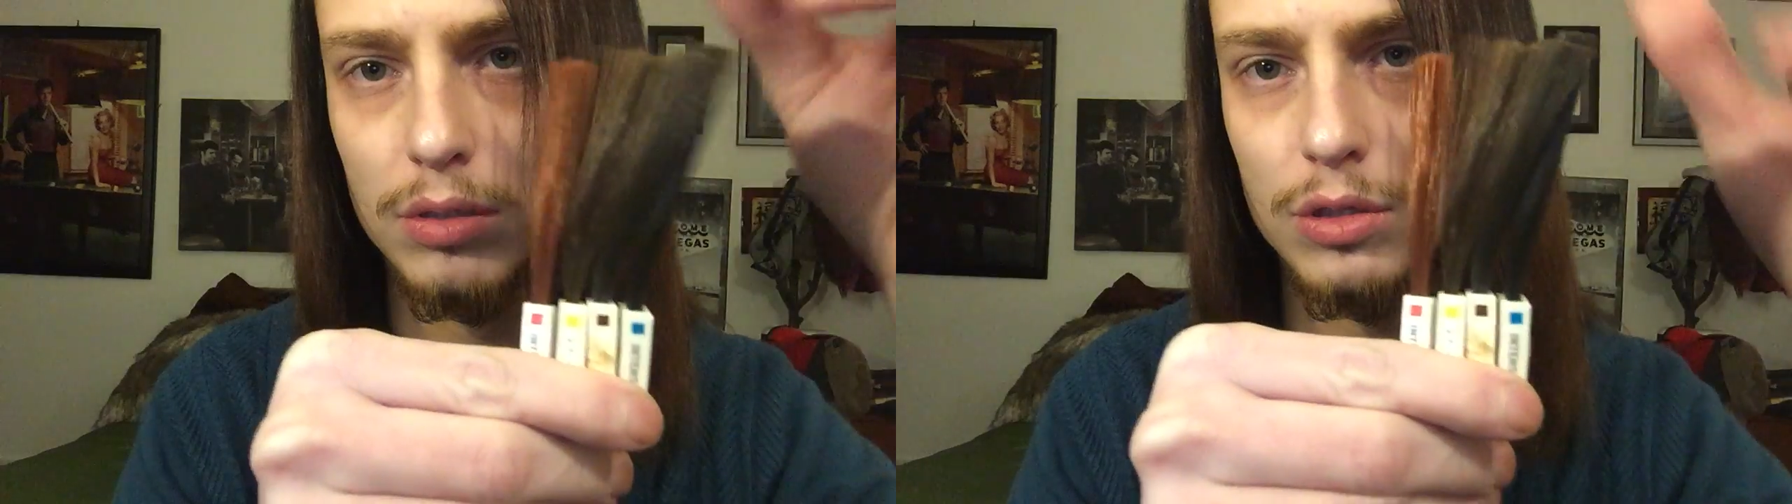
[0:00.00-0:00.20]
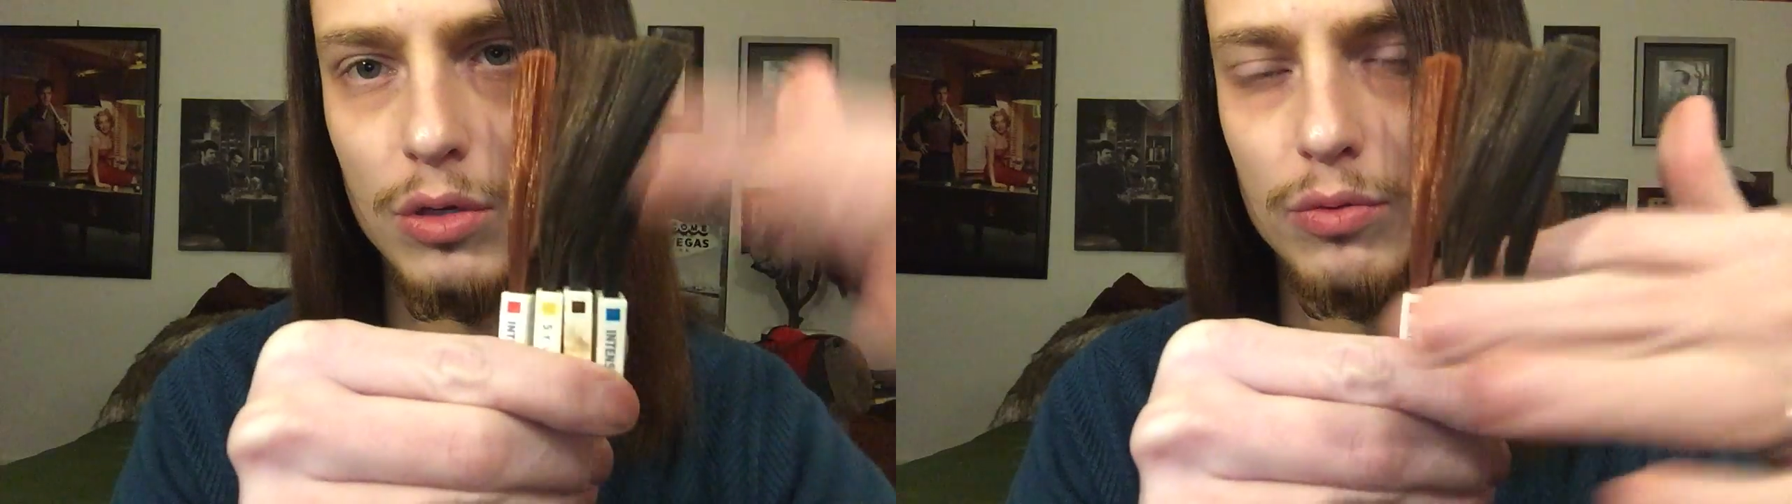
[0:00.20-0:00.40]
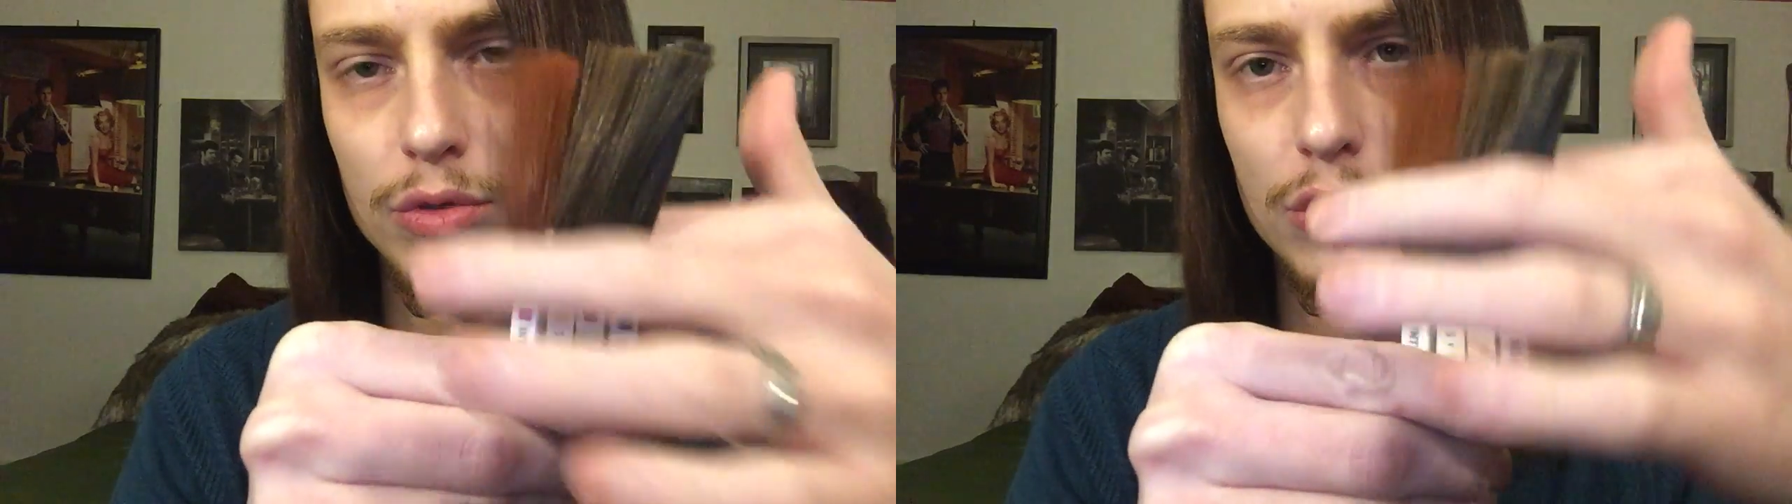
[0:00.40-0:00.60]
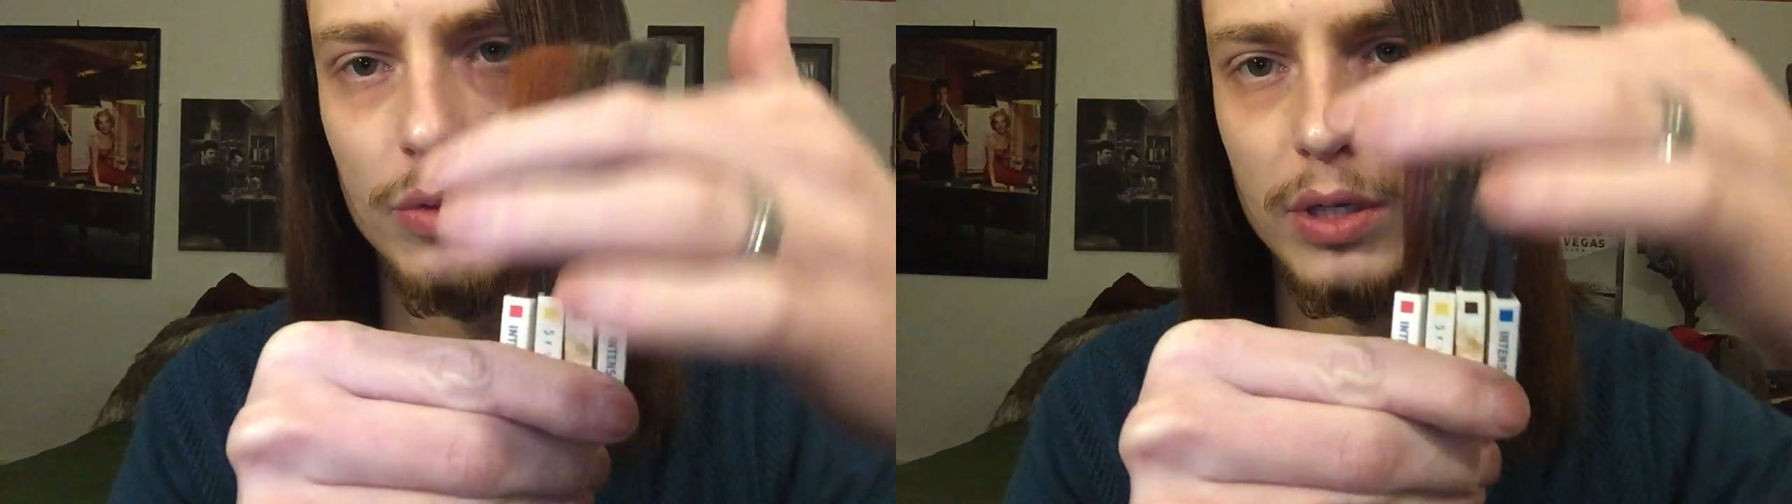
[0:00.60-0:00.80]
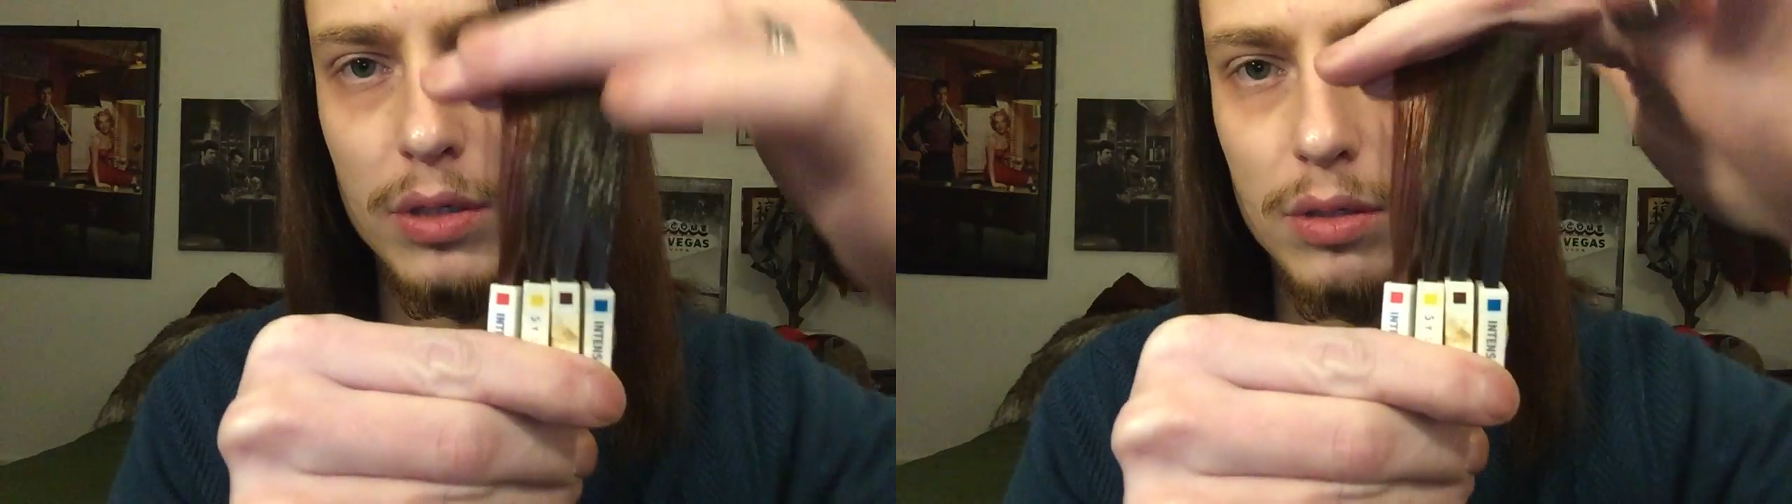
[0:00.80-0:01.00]
tone to
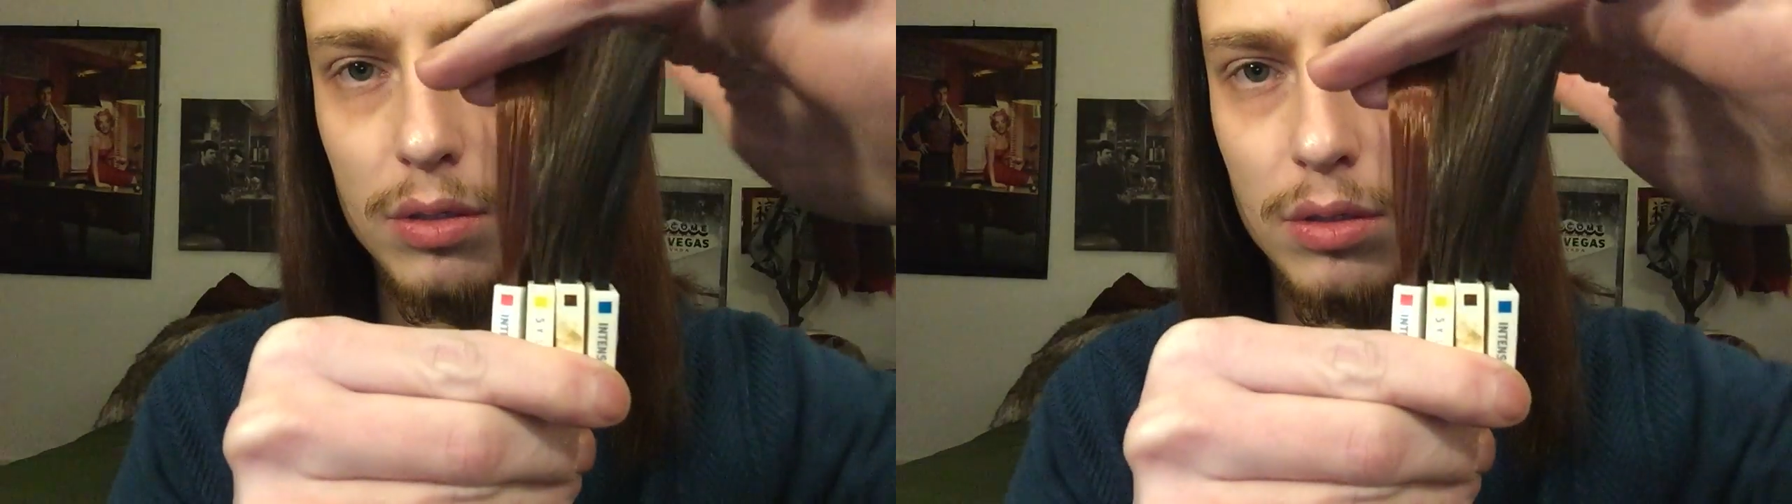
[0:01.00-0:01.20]
it.